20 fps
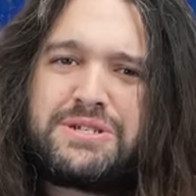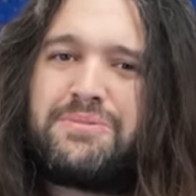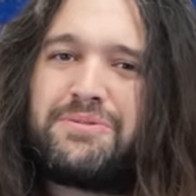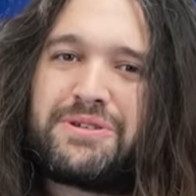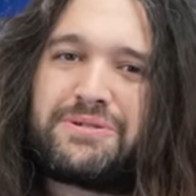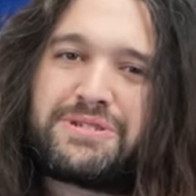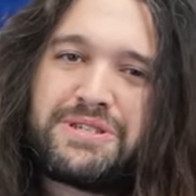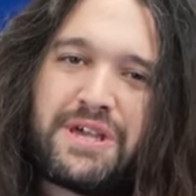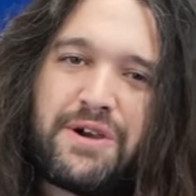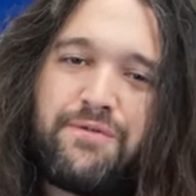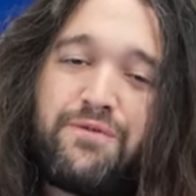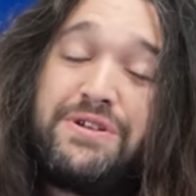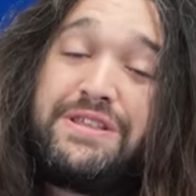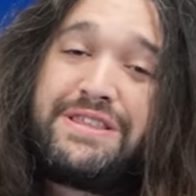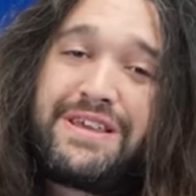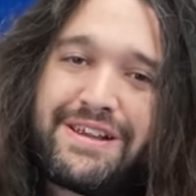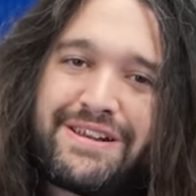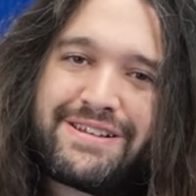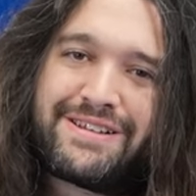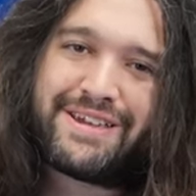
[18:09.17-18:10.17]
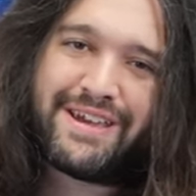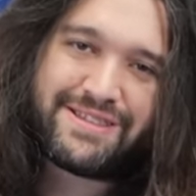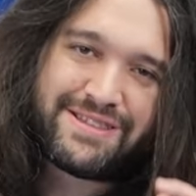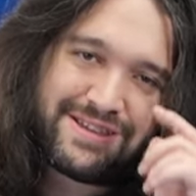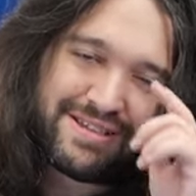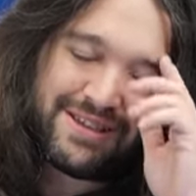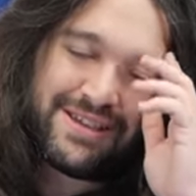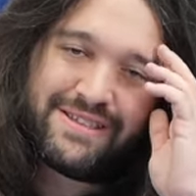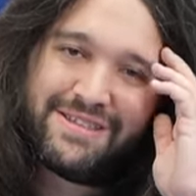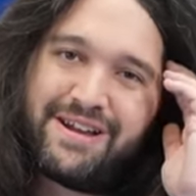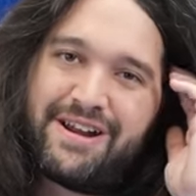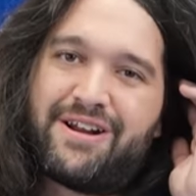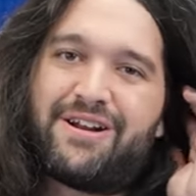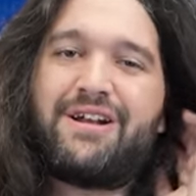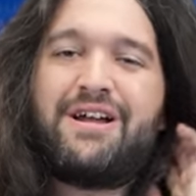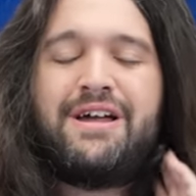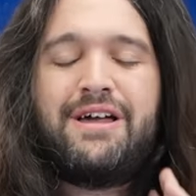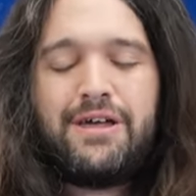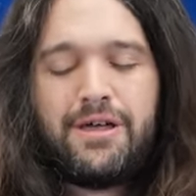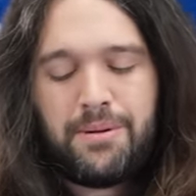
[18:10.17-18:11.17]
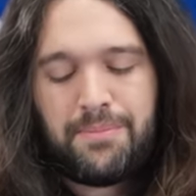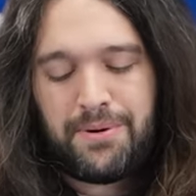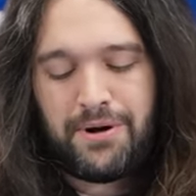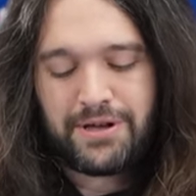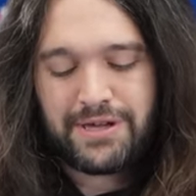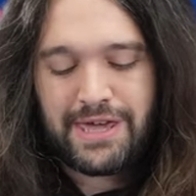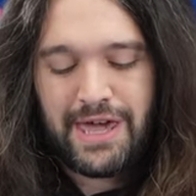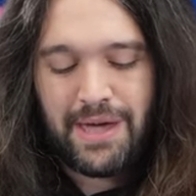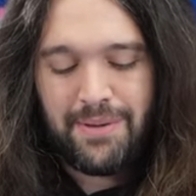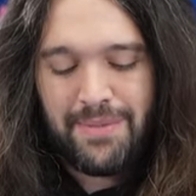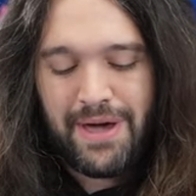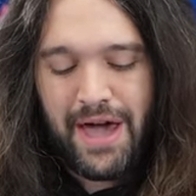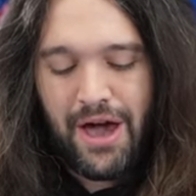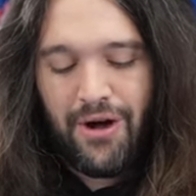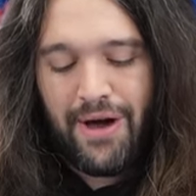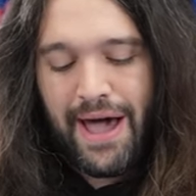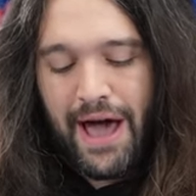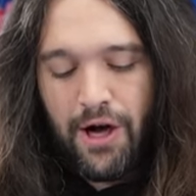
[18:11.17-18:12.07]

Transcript: some of the stuff we didn't get to see there, but came out.